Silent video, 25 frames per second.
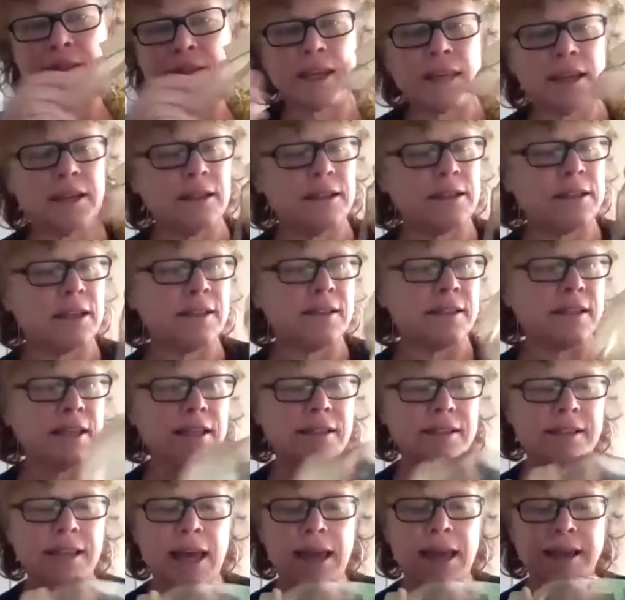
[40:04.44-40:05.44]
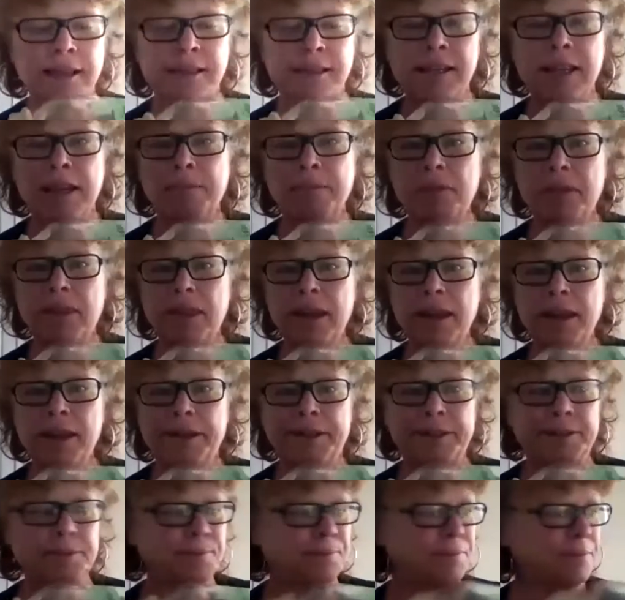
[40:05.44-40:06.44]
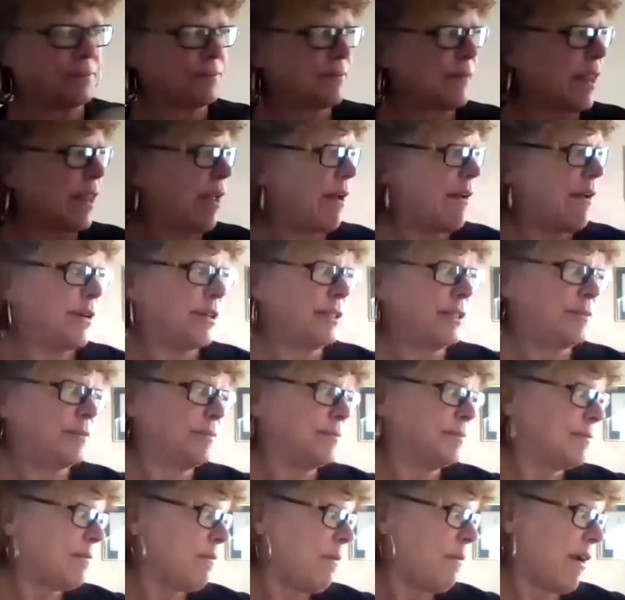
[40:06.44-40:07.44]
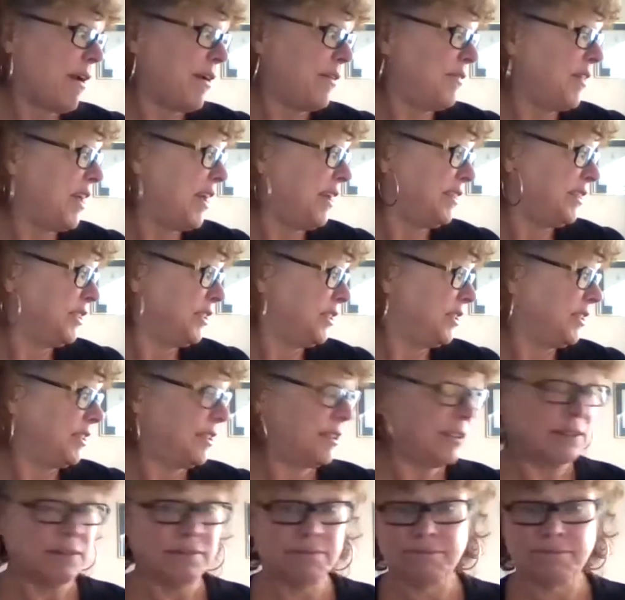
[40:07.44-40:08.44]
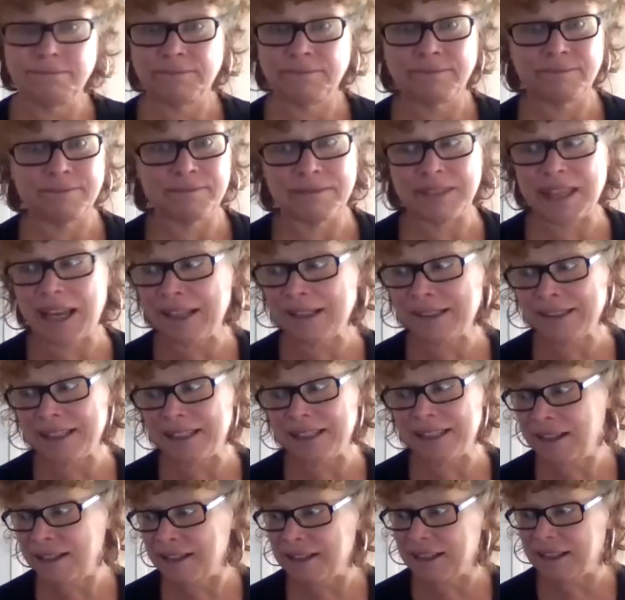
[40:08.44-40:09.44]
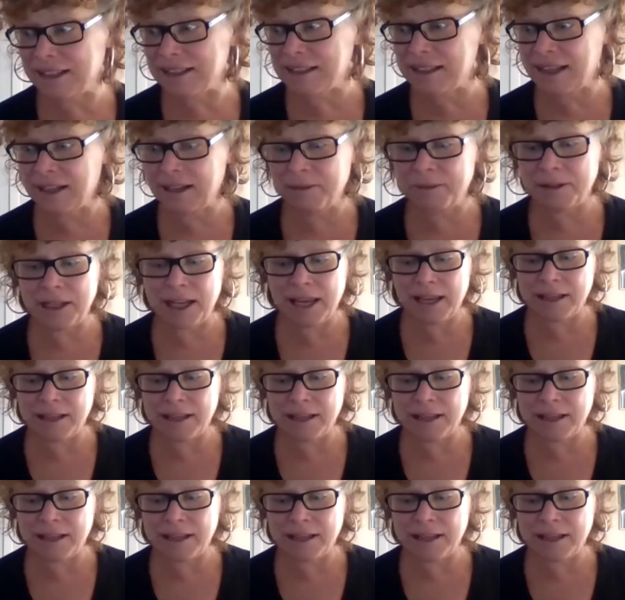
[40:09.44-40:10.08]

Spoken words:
and it does the exact same thing. And that's it, unless anyone has